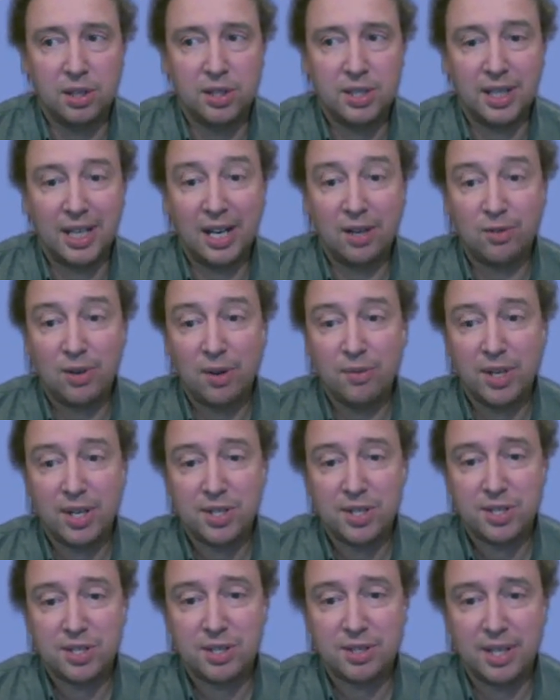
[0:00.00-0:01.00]
To get around
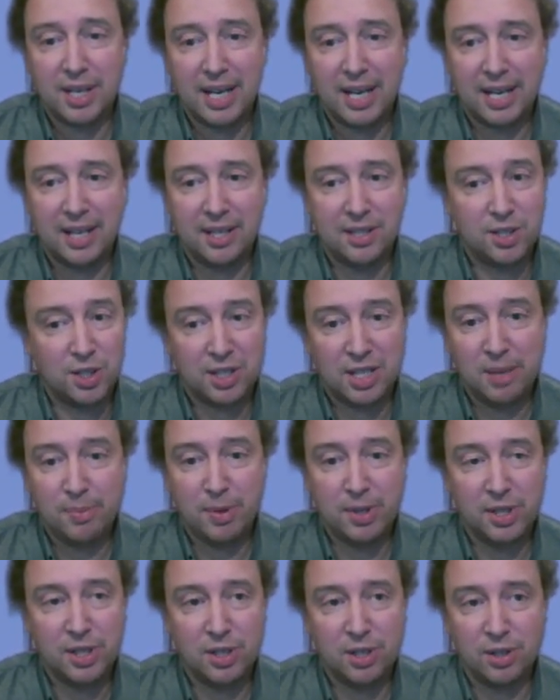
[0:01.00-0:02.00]
this, just
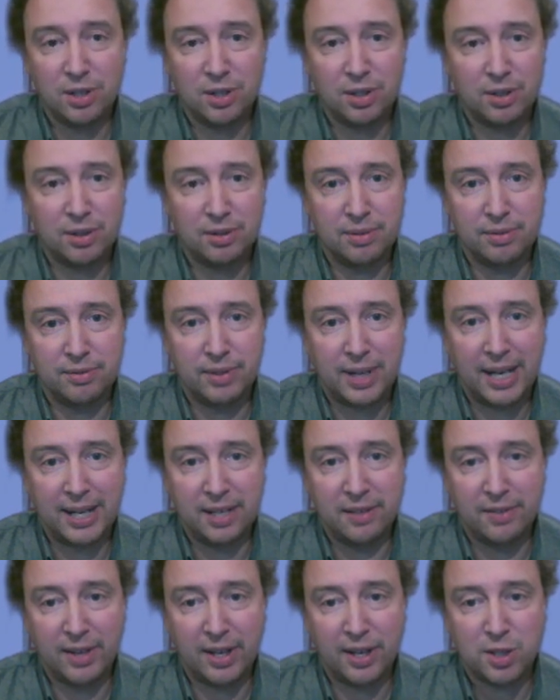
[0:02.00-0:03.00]
keeping your
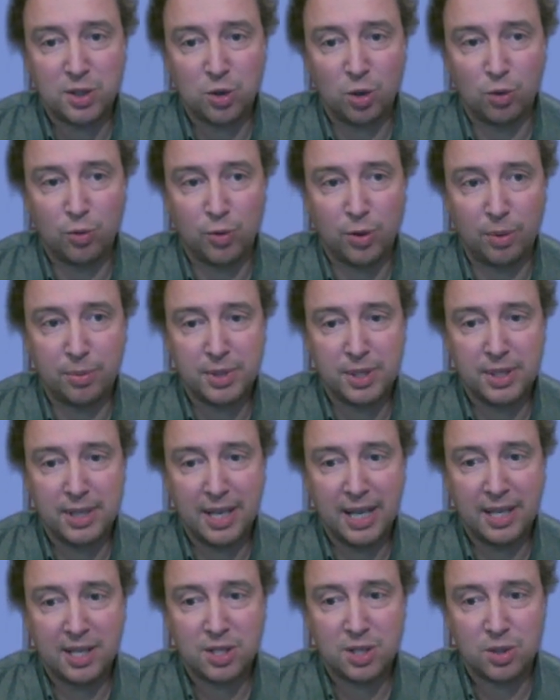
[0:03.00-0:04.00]
antivirus software up to
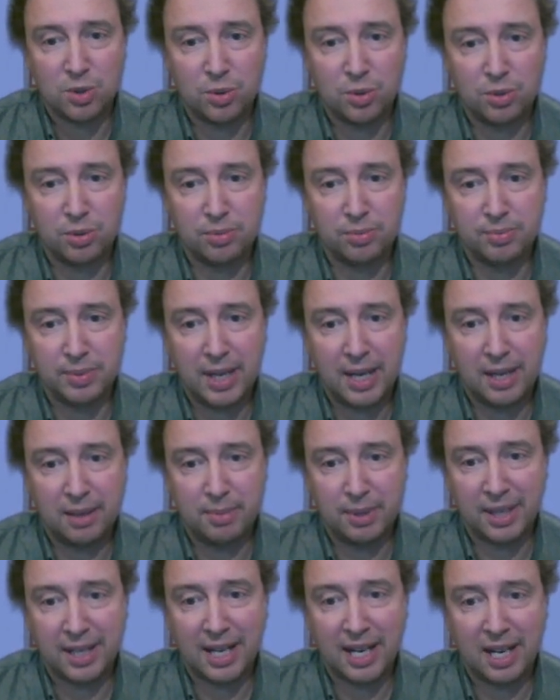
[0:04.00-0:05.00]
date, so
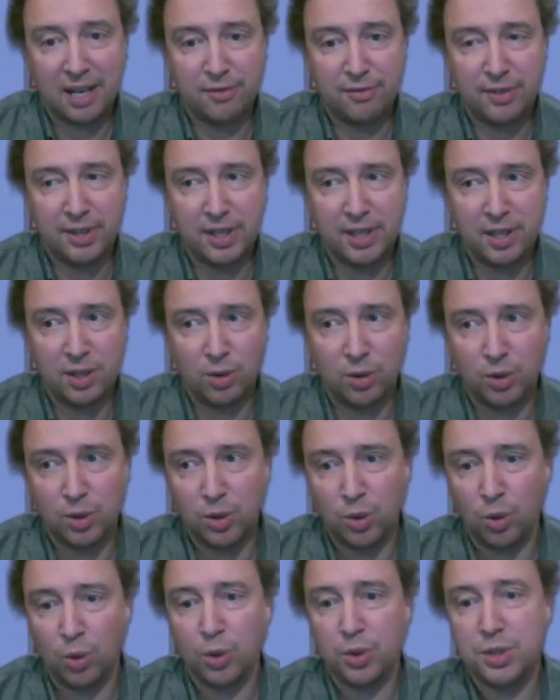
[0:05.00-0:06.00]
McAfee or
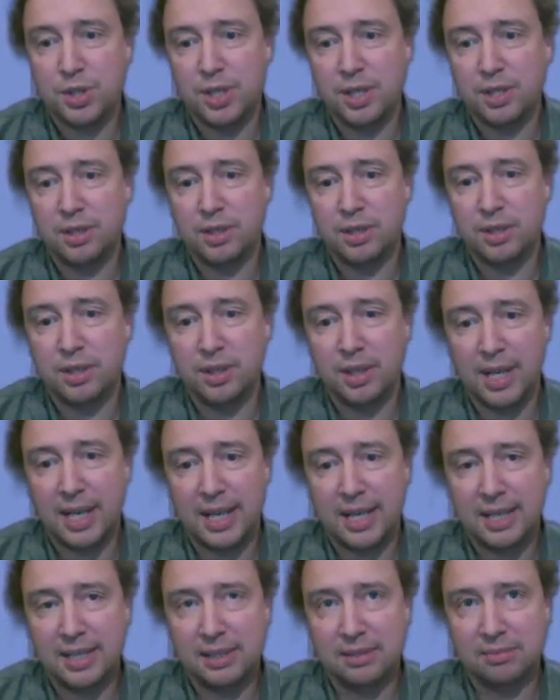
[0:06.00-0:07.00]
Norton,
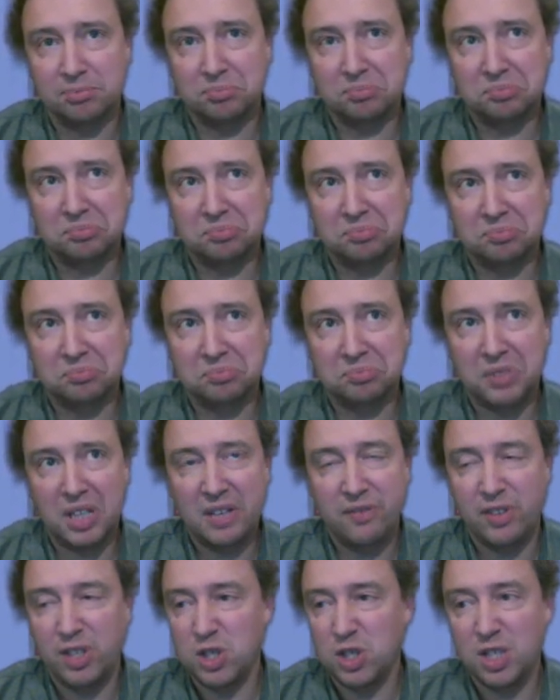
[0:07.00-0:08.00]

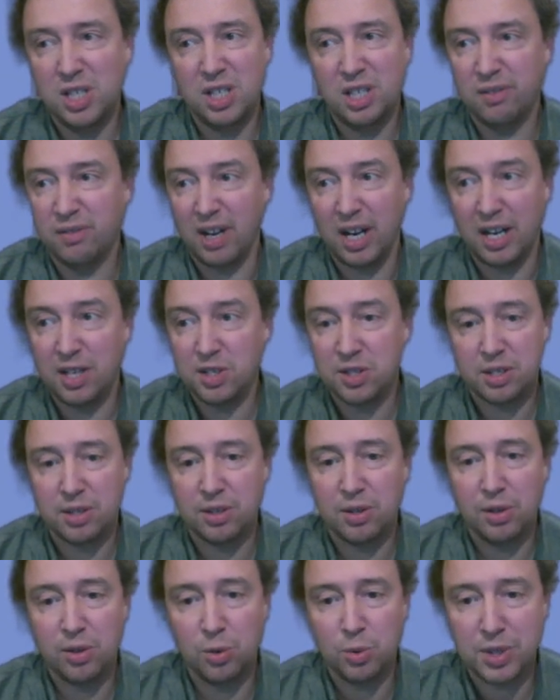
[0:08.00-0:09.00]
AVG, Avast,
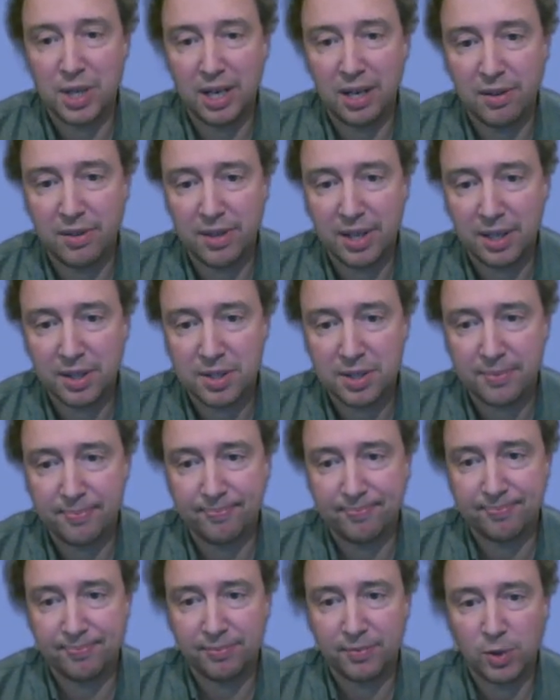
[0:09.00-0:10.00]
those kind of things.
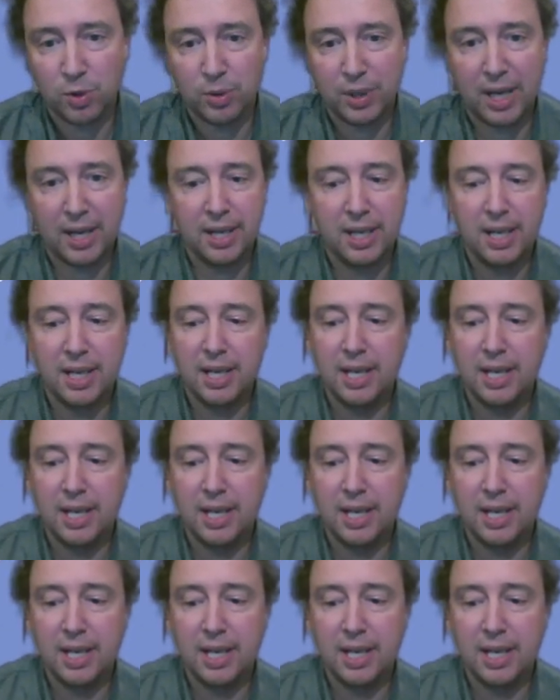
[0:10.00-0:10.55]
Okay,